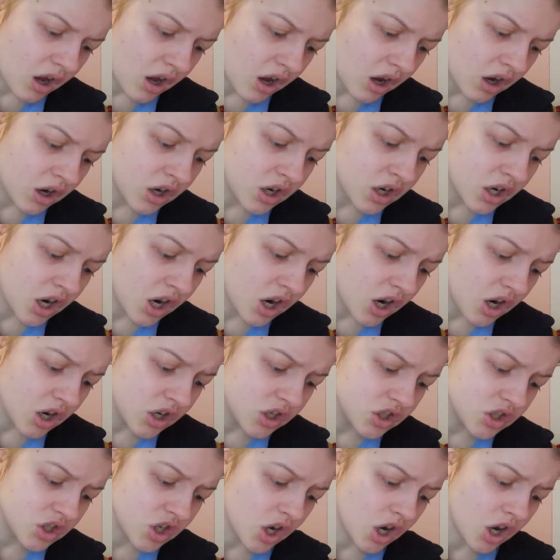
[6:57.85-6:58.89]
A
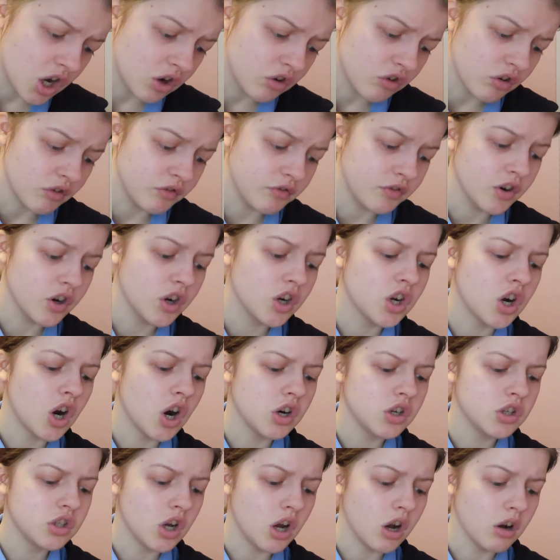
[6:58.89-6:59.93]
cartographer,
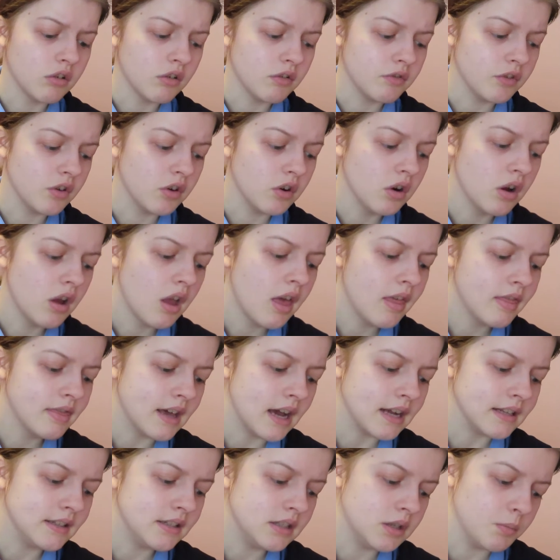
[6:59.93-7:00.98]

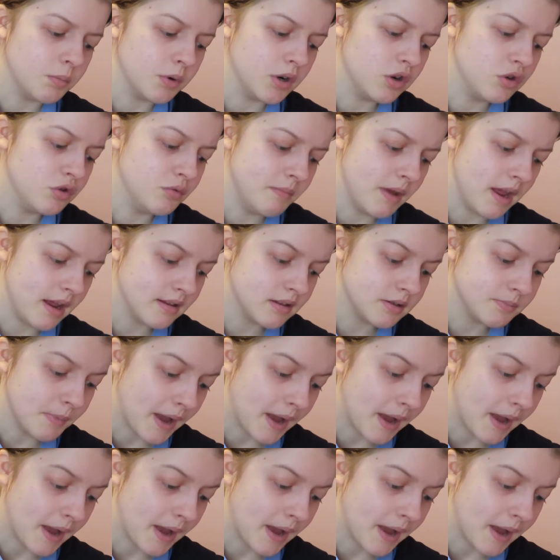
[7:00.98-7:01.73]
that's someone who makes